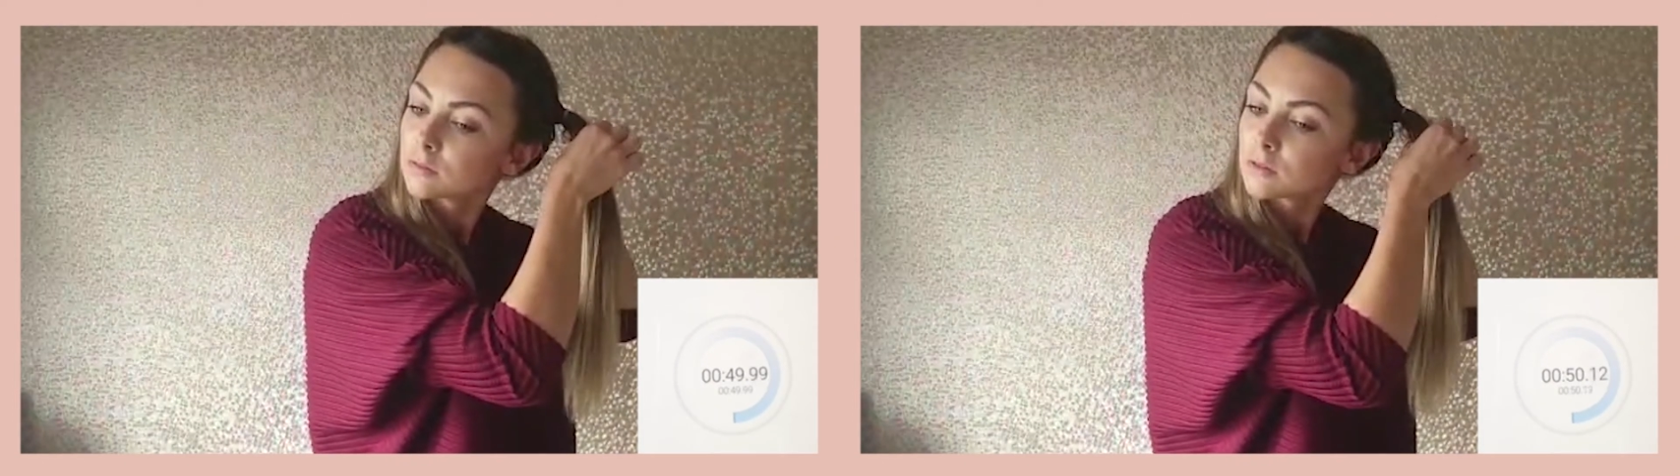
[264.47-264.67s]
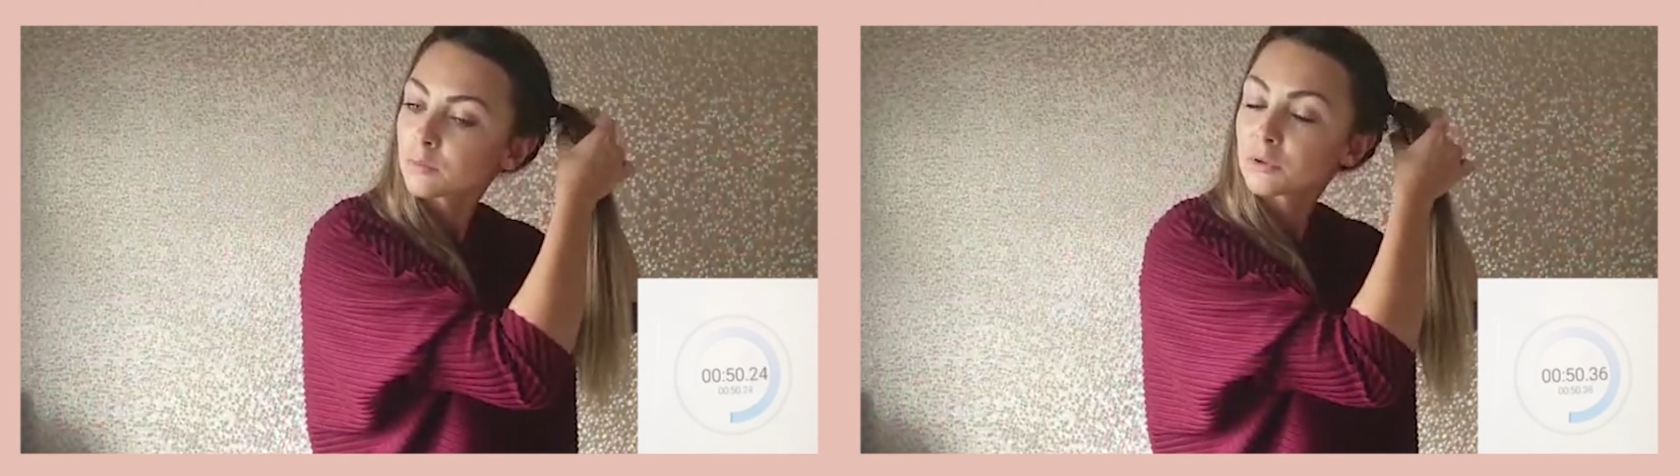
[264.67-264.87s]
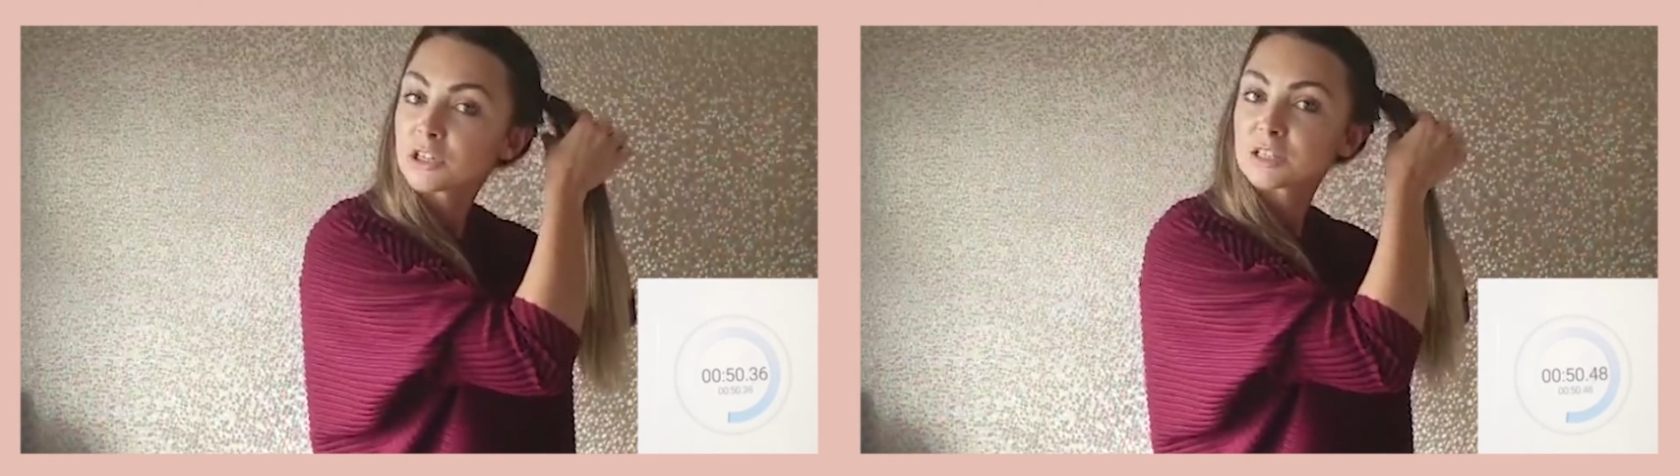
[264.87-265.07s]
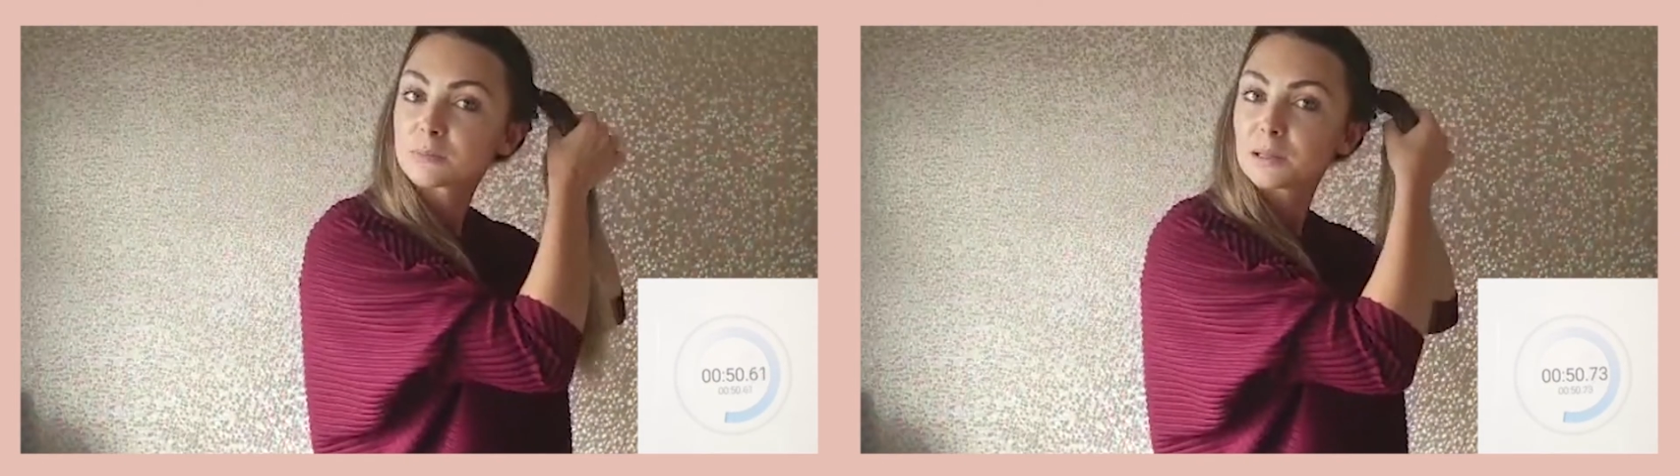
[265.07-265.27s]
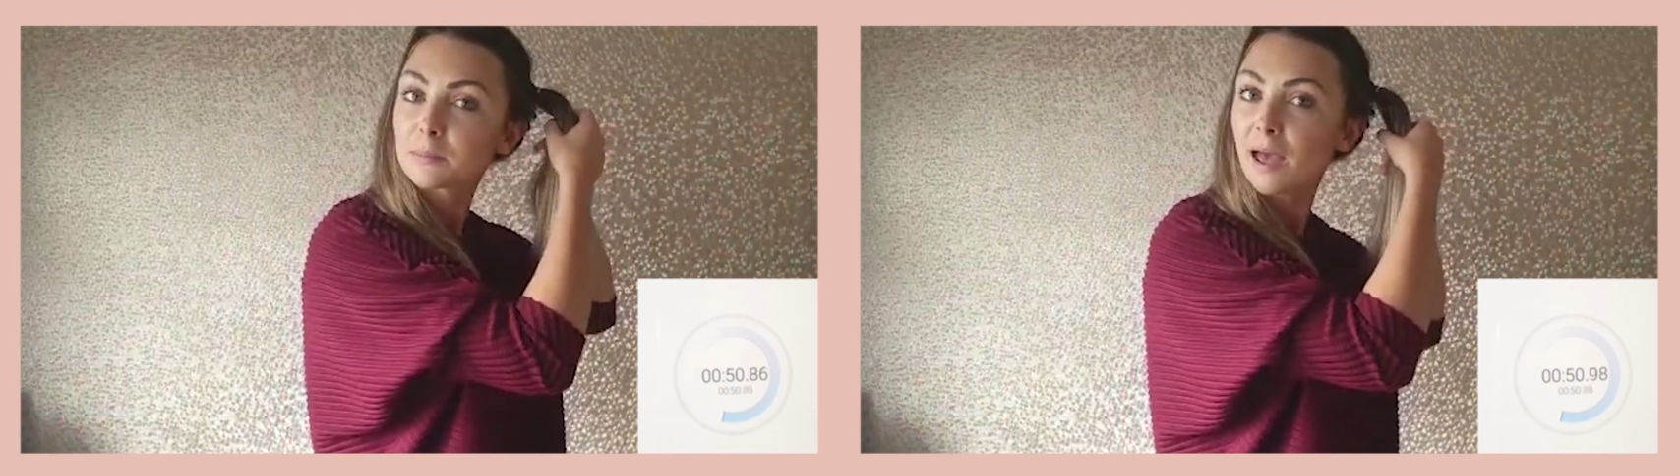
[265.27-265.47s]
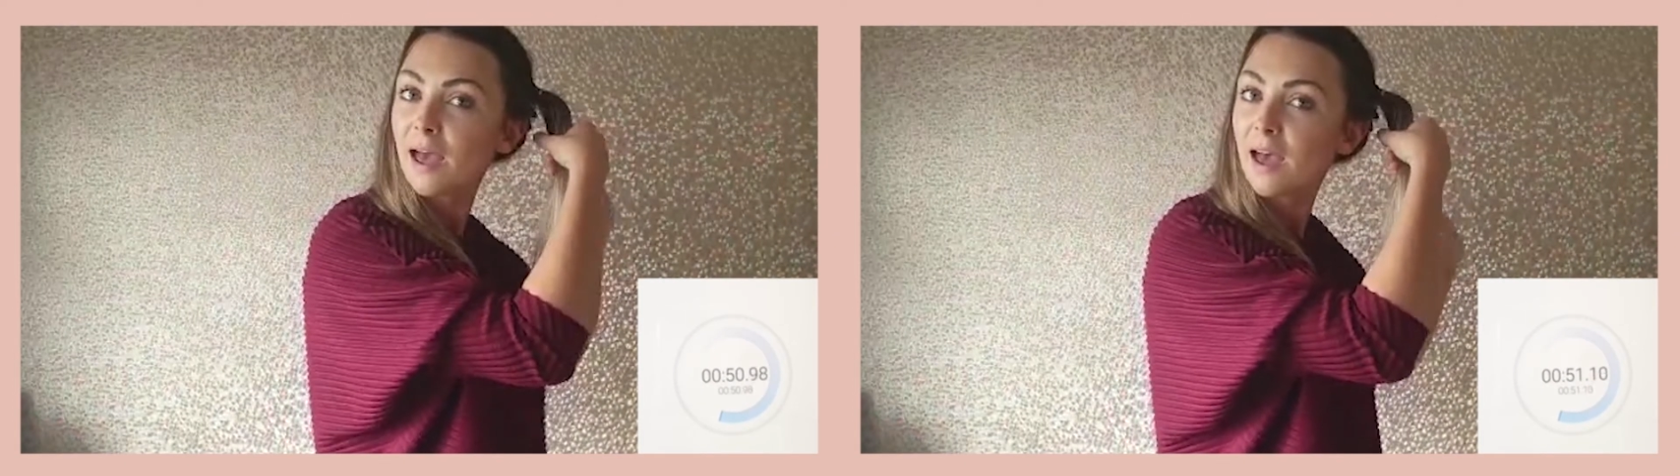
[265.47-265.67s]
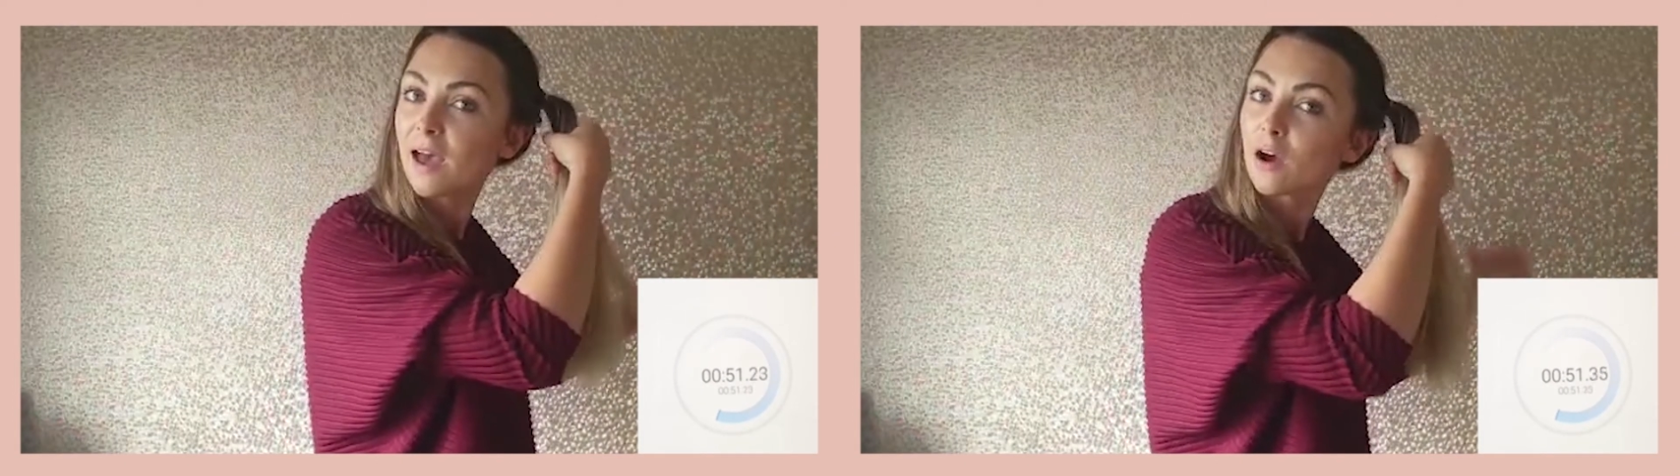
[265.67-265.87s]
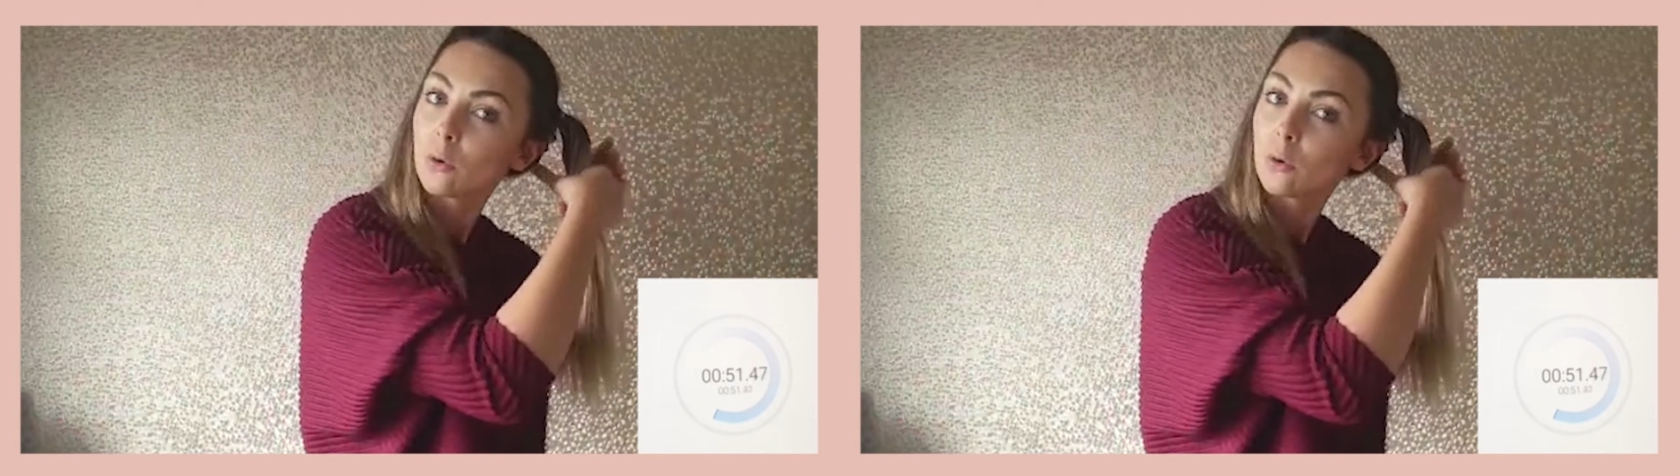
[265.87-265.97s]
I'm going to split my hair